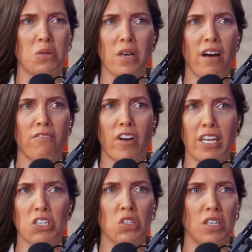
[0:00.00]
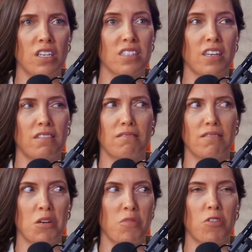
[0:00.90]
that financially because I
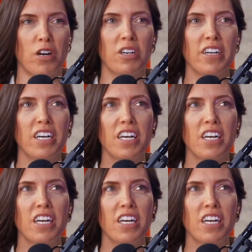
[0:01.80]
am a farmer.